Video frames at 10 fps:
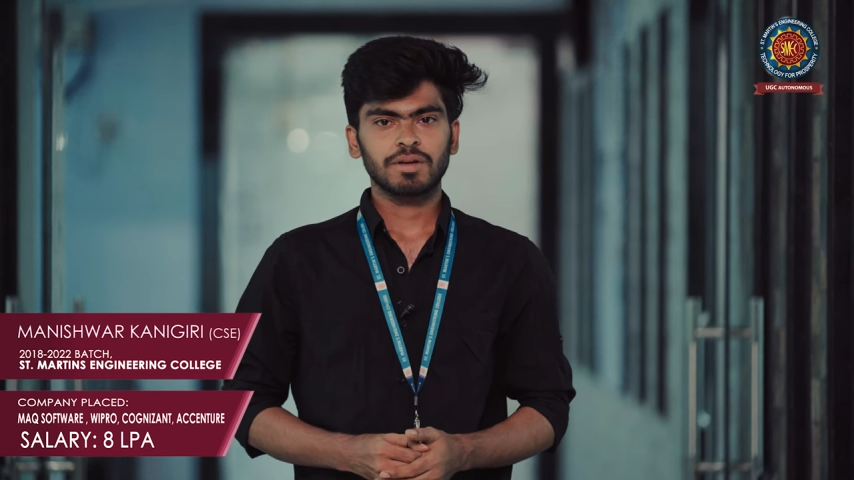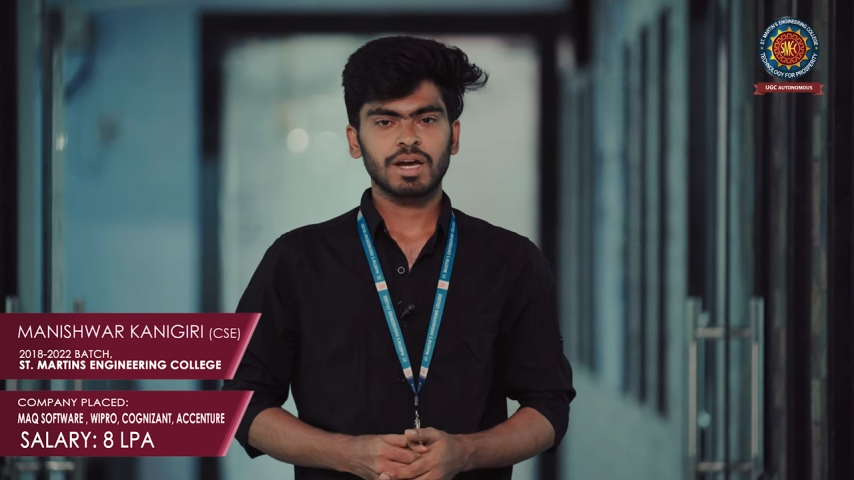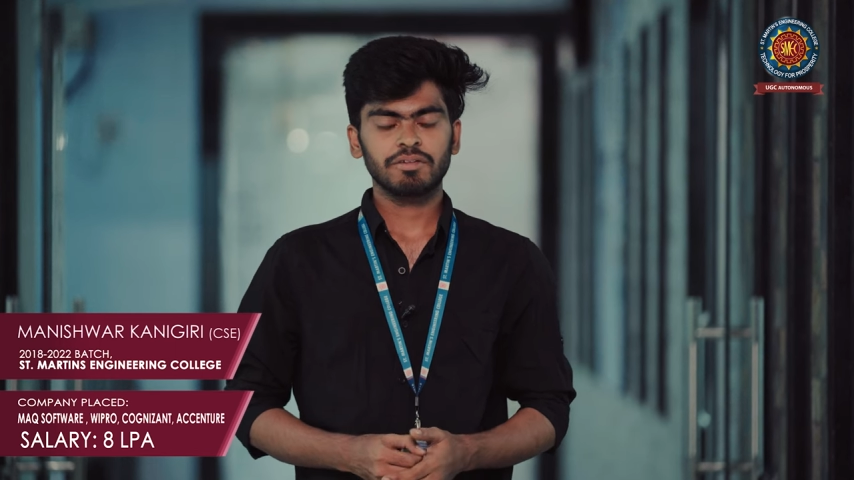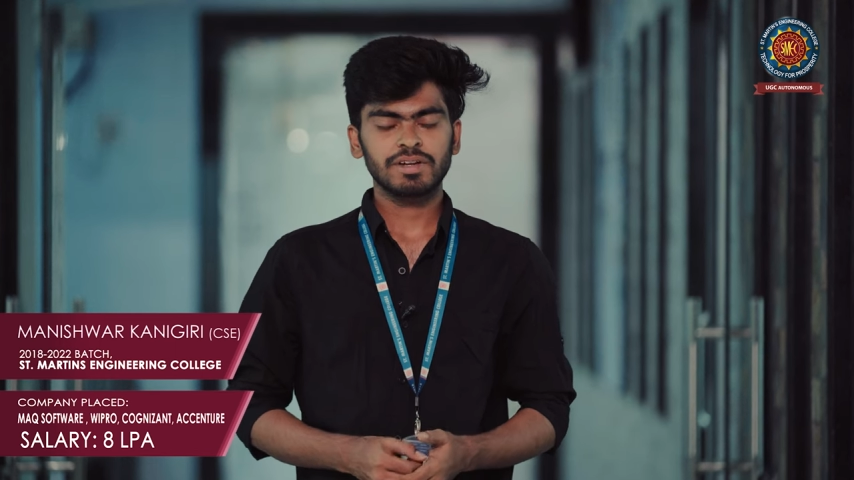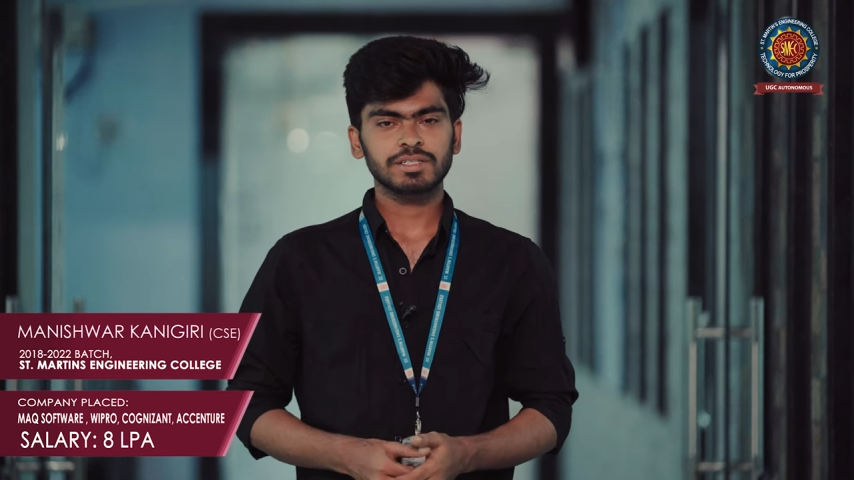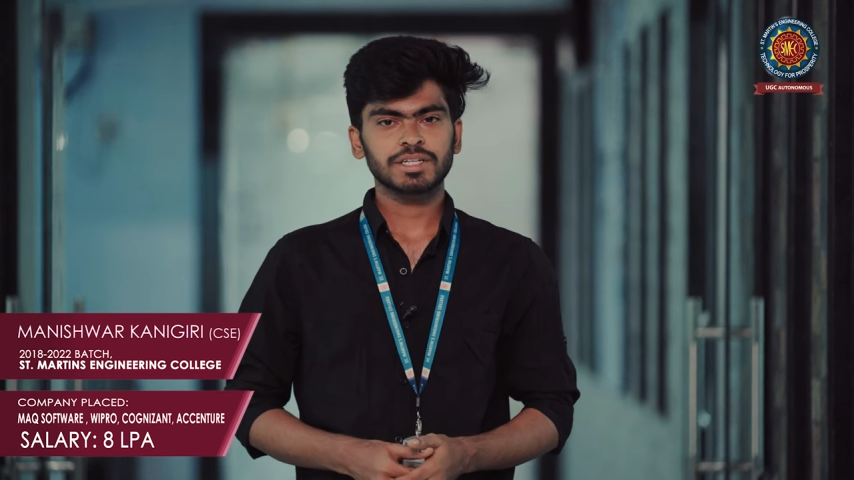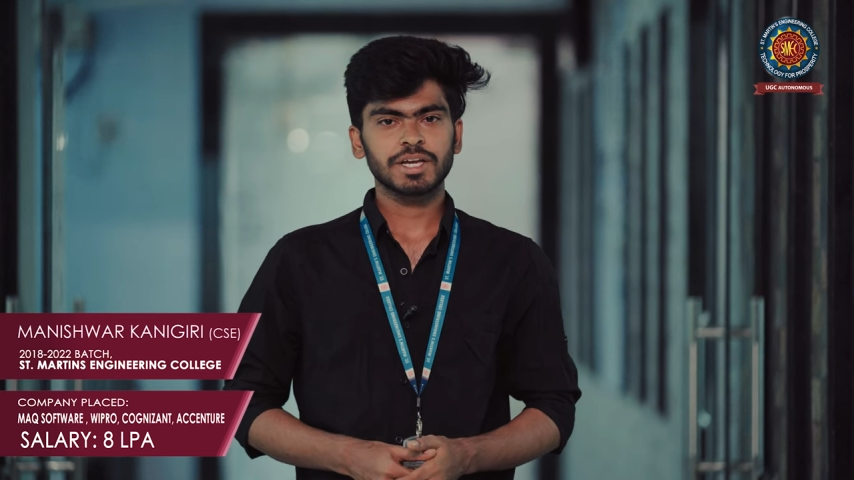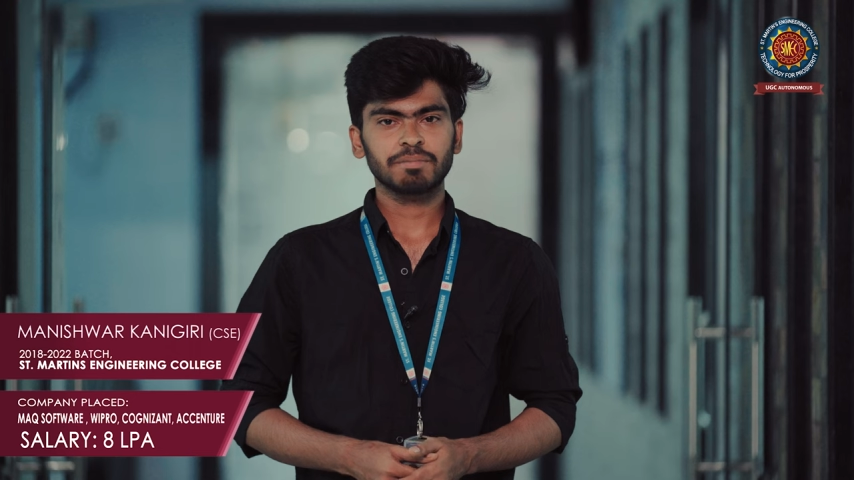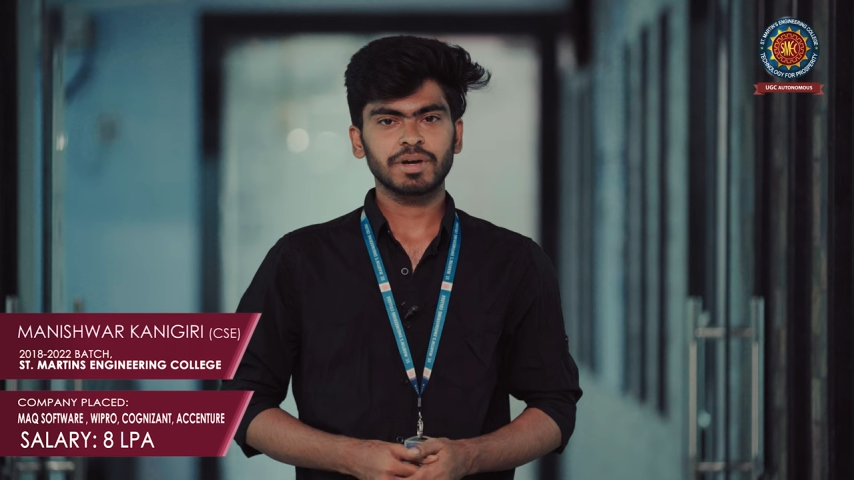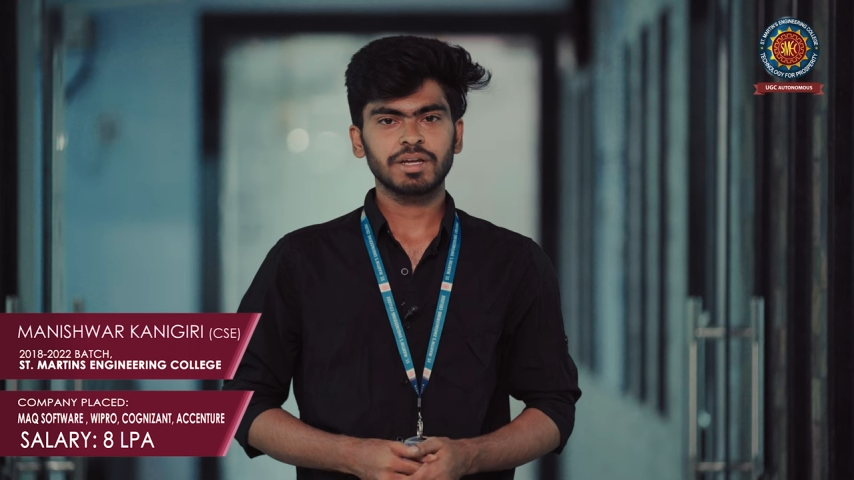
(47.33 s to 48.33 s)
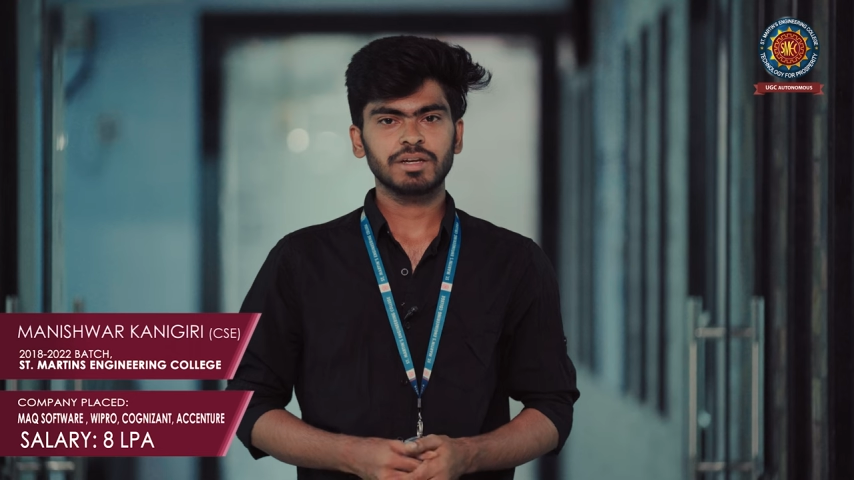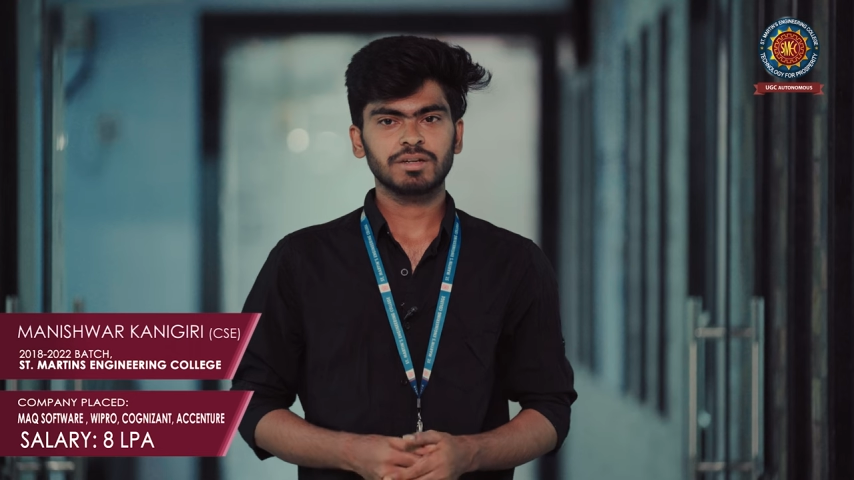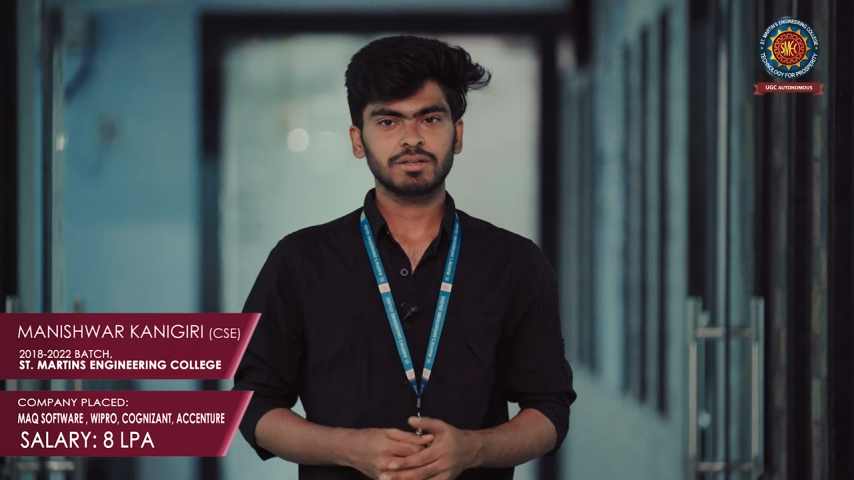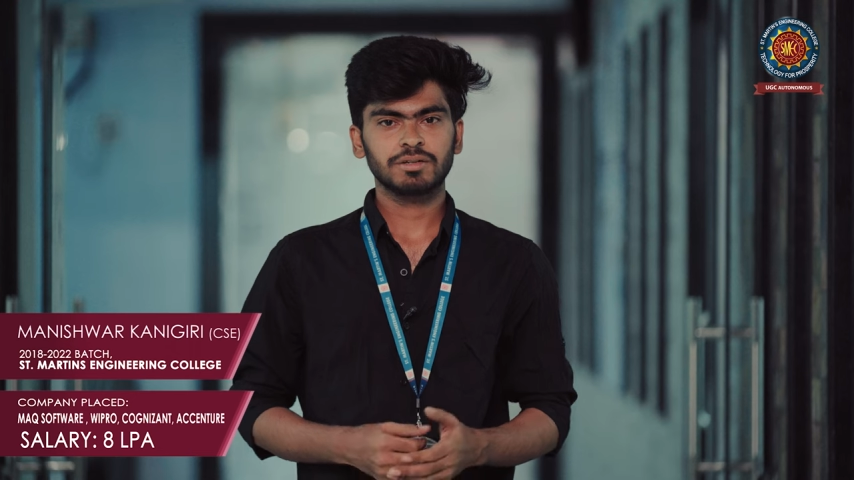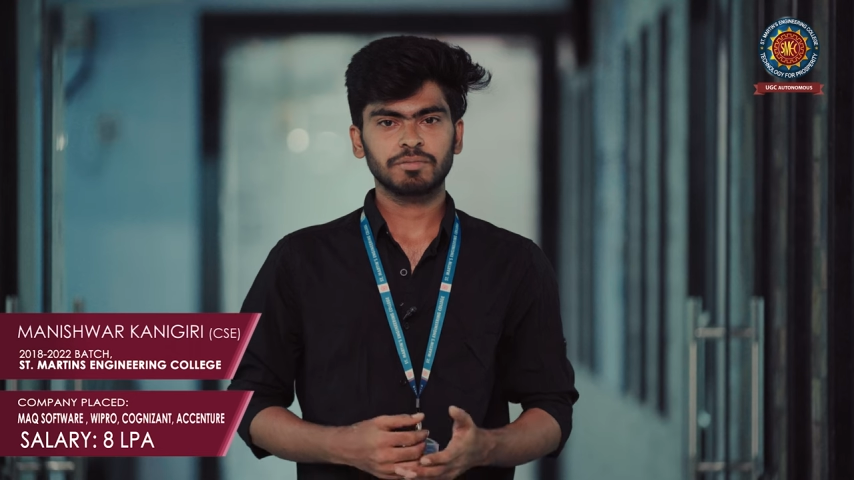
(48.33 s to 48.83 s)
I will share
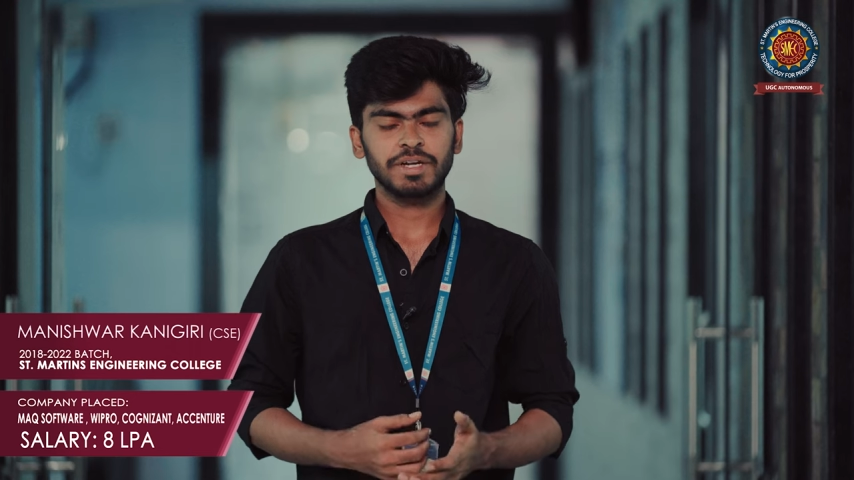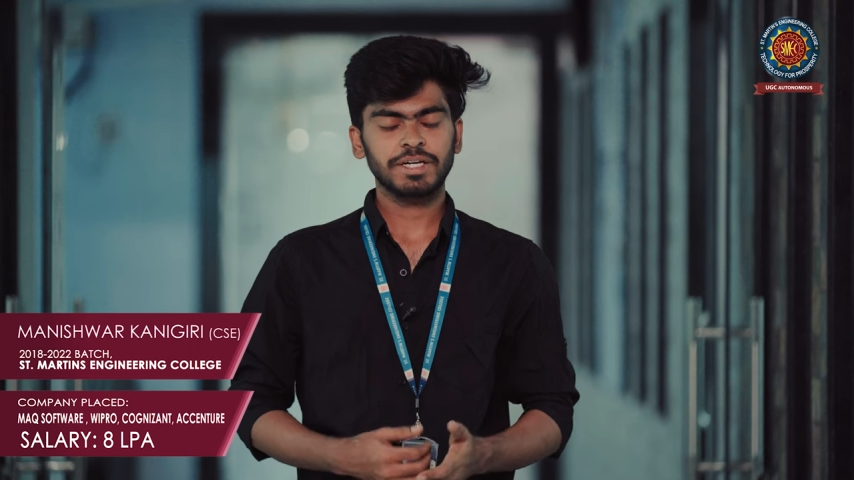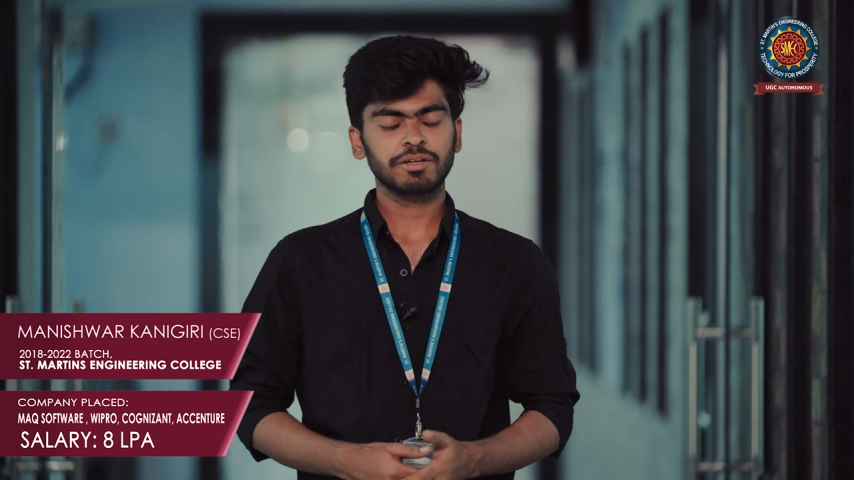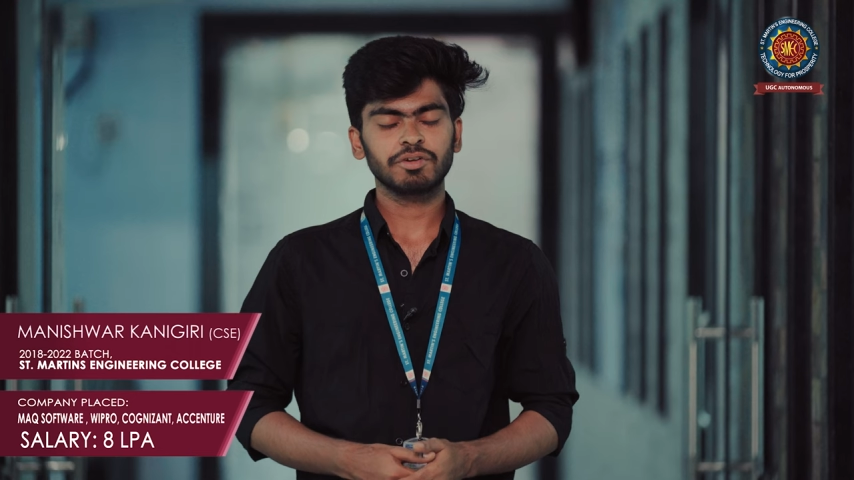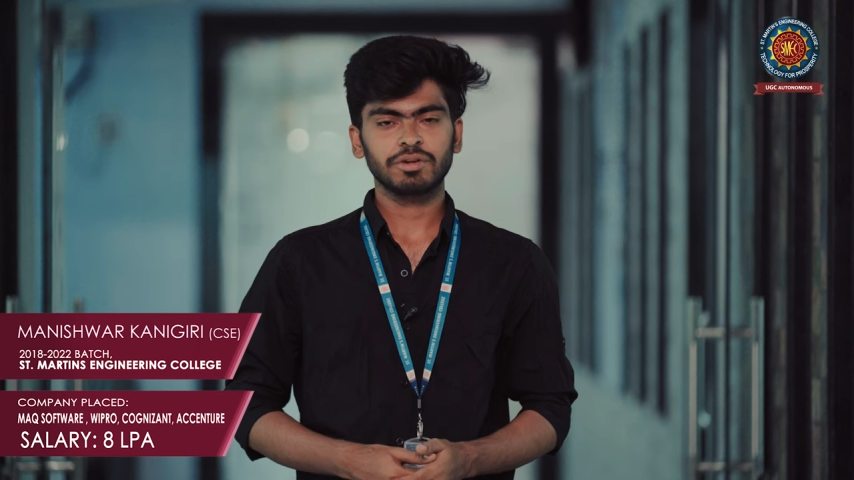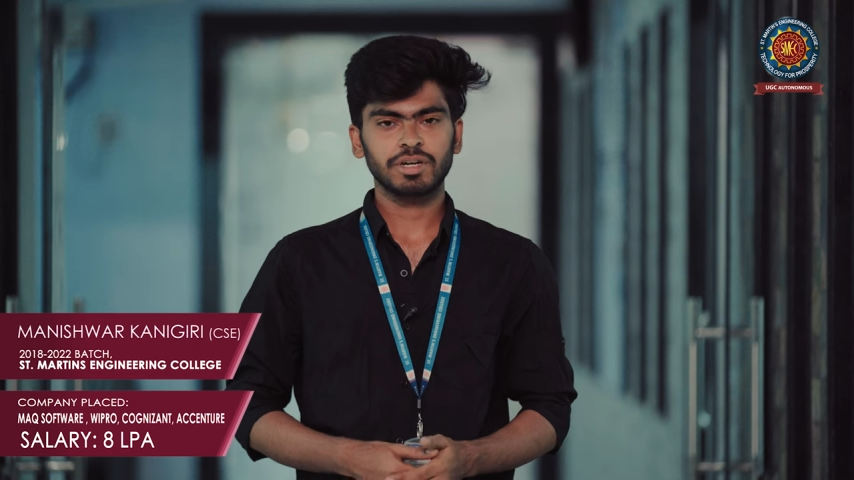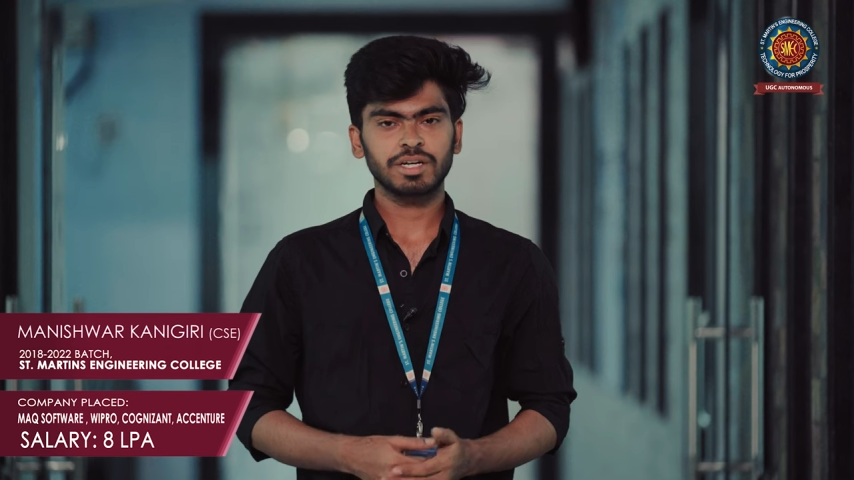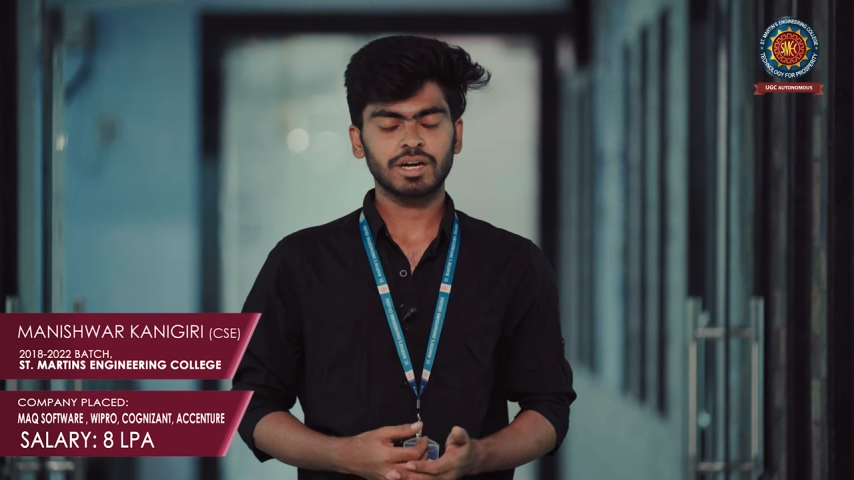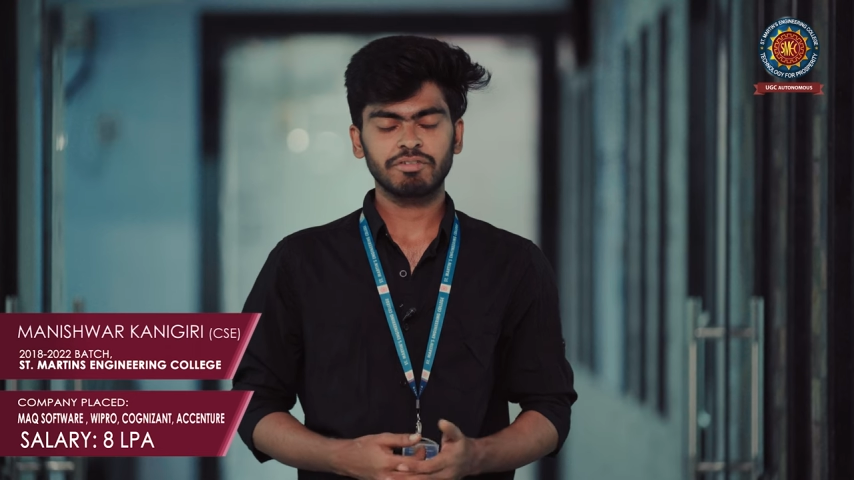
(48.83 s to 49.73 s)
my interview,